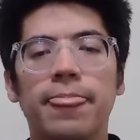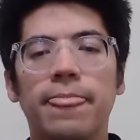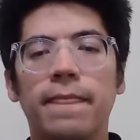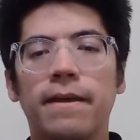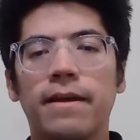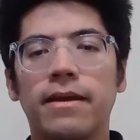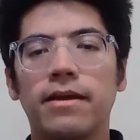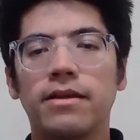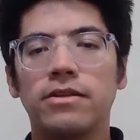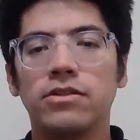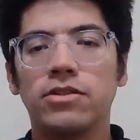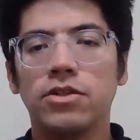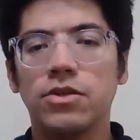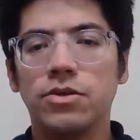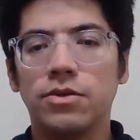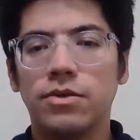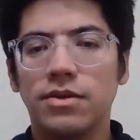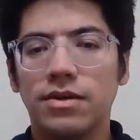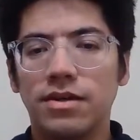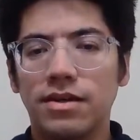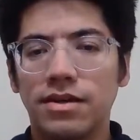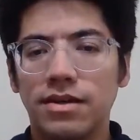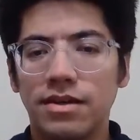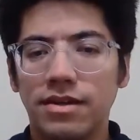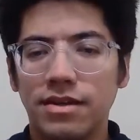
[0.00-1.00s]
So
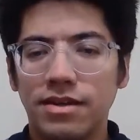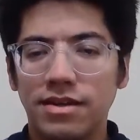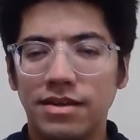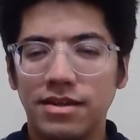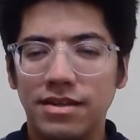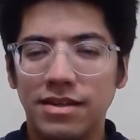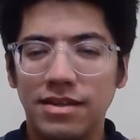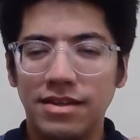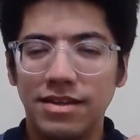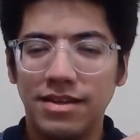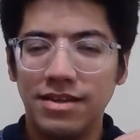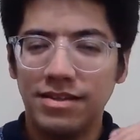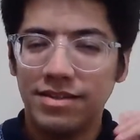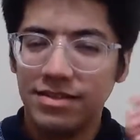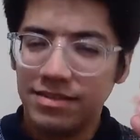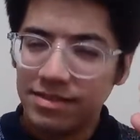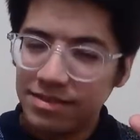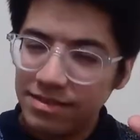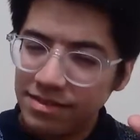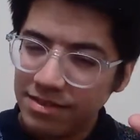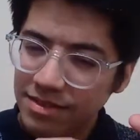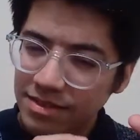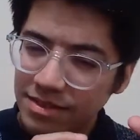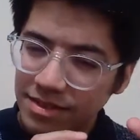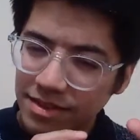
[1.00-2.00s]
it's
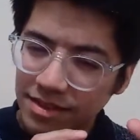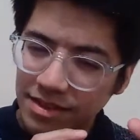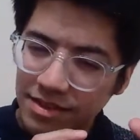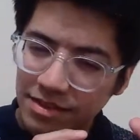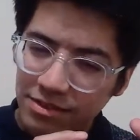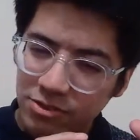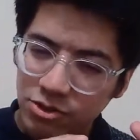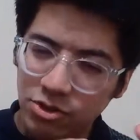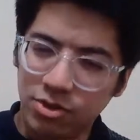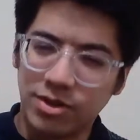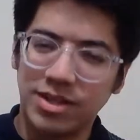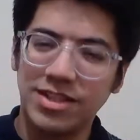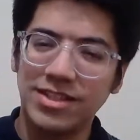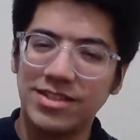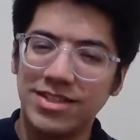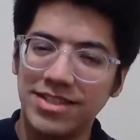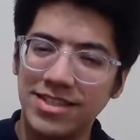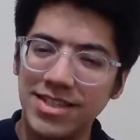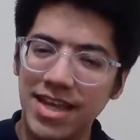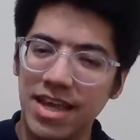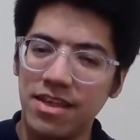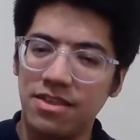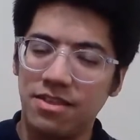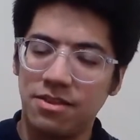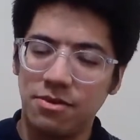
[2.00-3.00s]
Socrates'
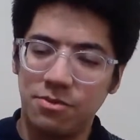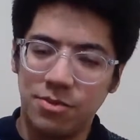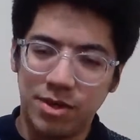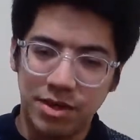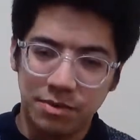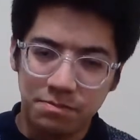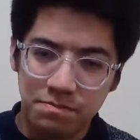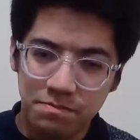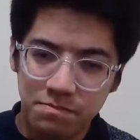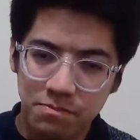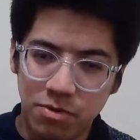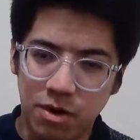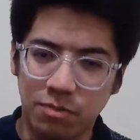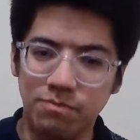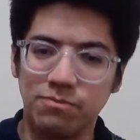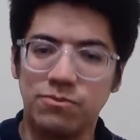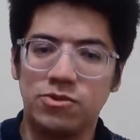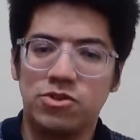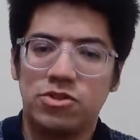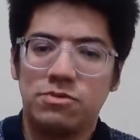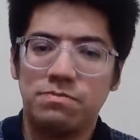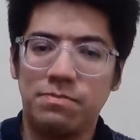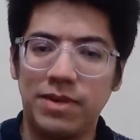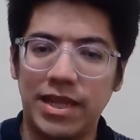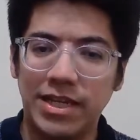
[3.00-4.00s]
death what
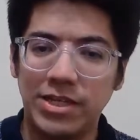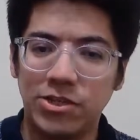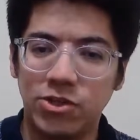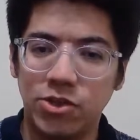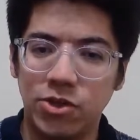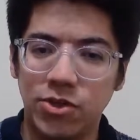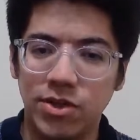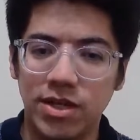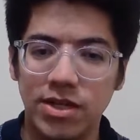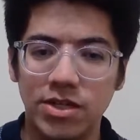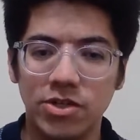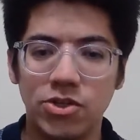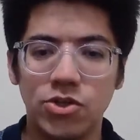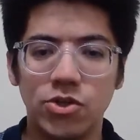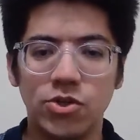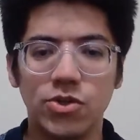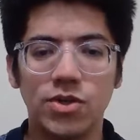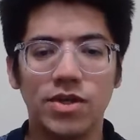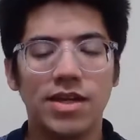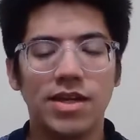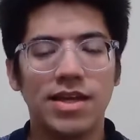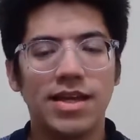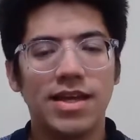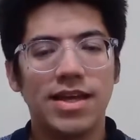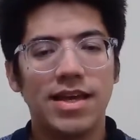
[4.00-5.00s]
prompts Plato into
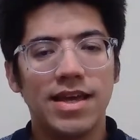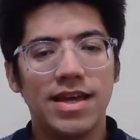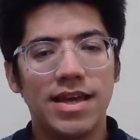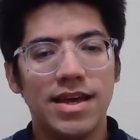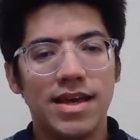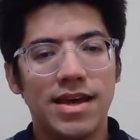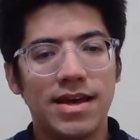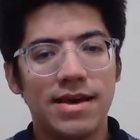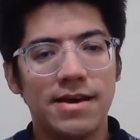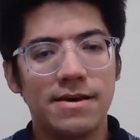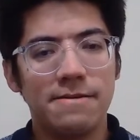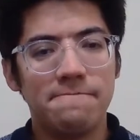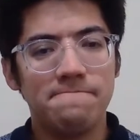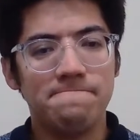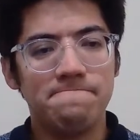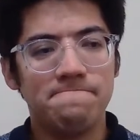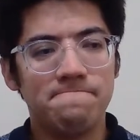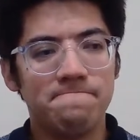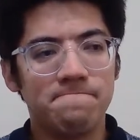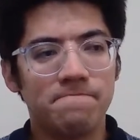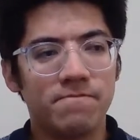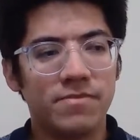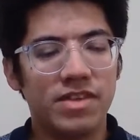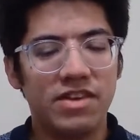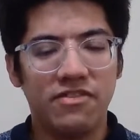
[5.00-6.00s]

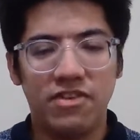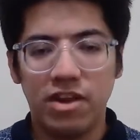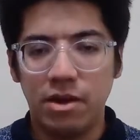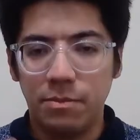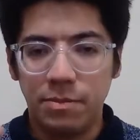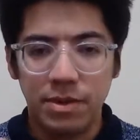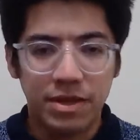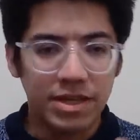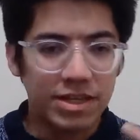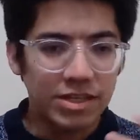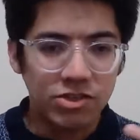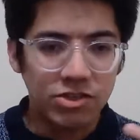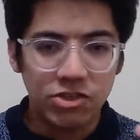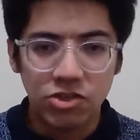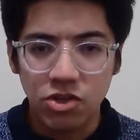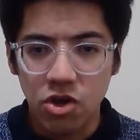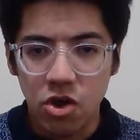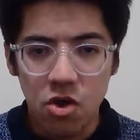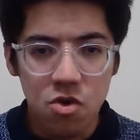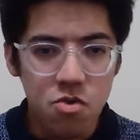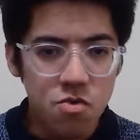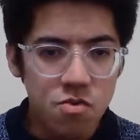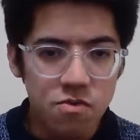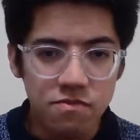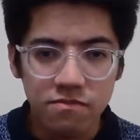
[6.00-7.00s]
developing his
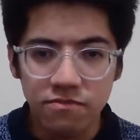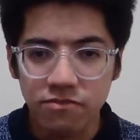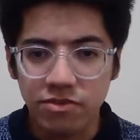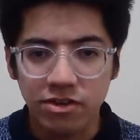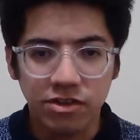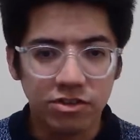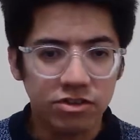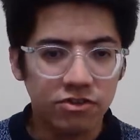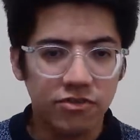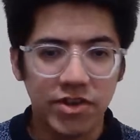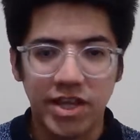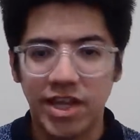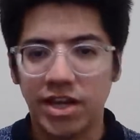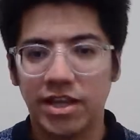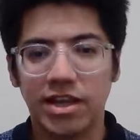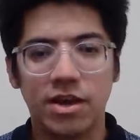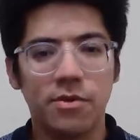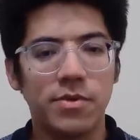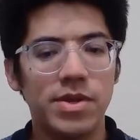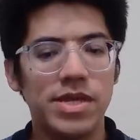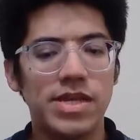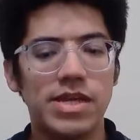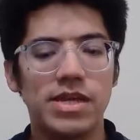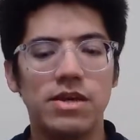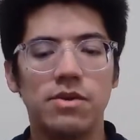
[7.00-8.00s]
own philosophical
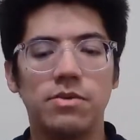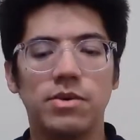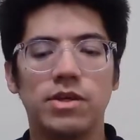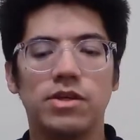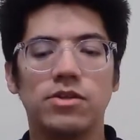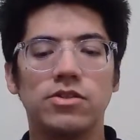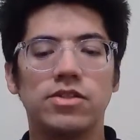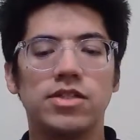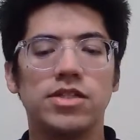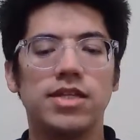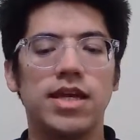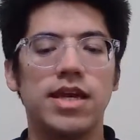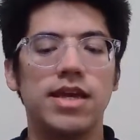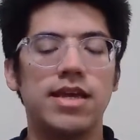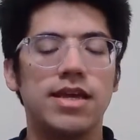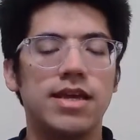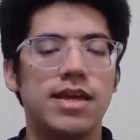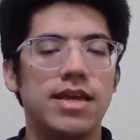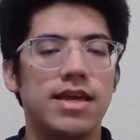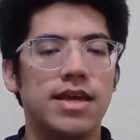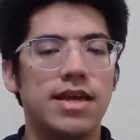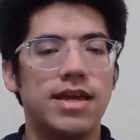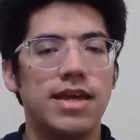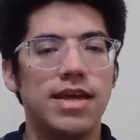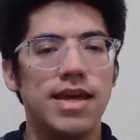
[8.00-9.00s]
career, we could say.
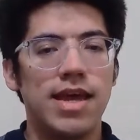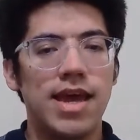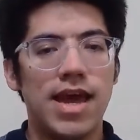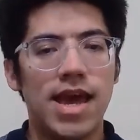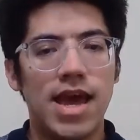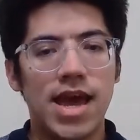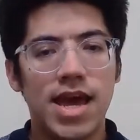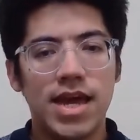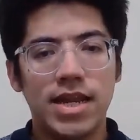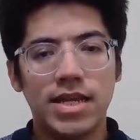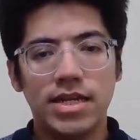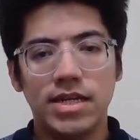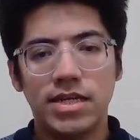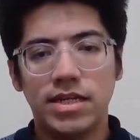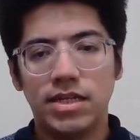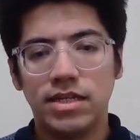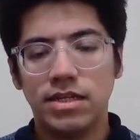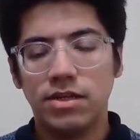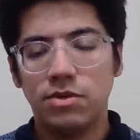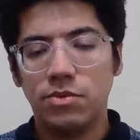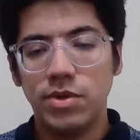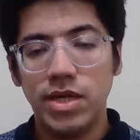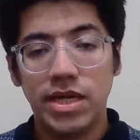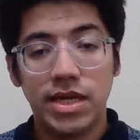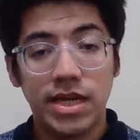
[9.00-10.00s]
And
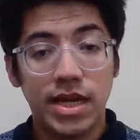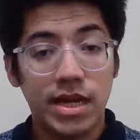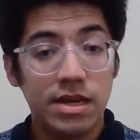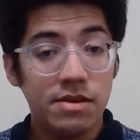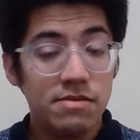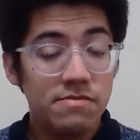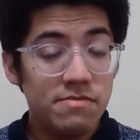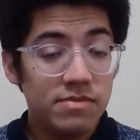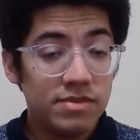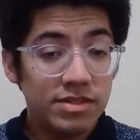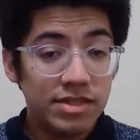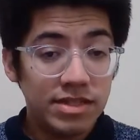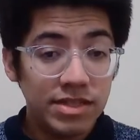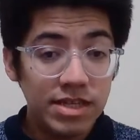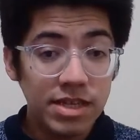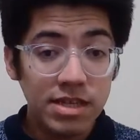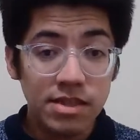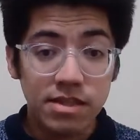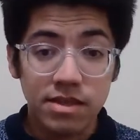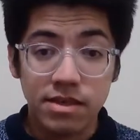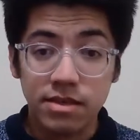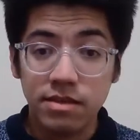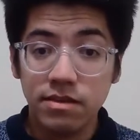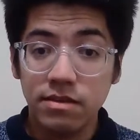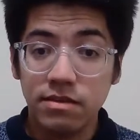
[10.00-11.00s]
we can see
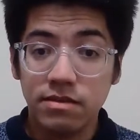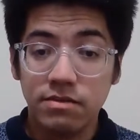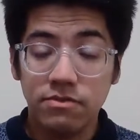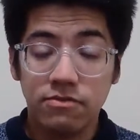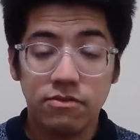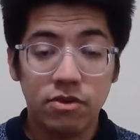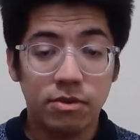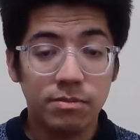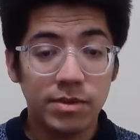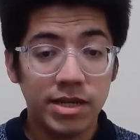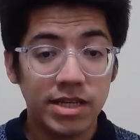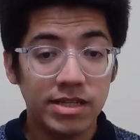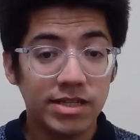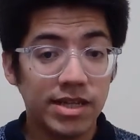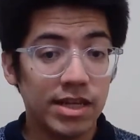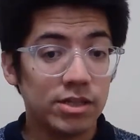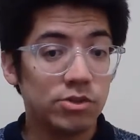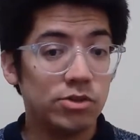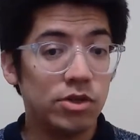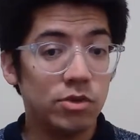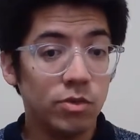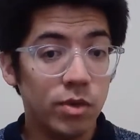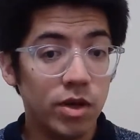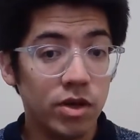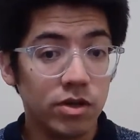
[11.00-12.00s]
this from his
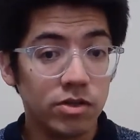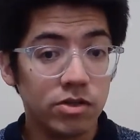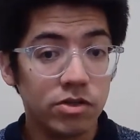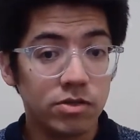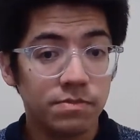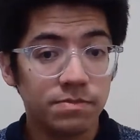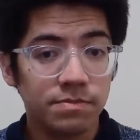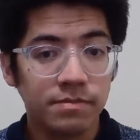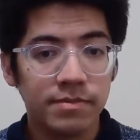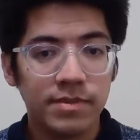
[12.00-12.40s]
actual works.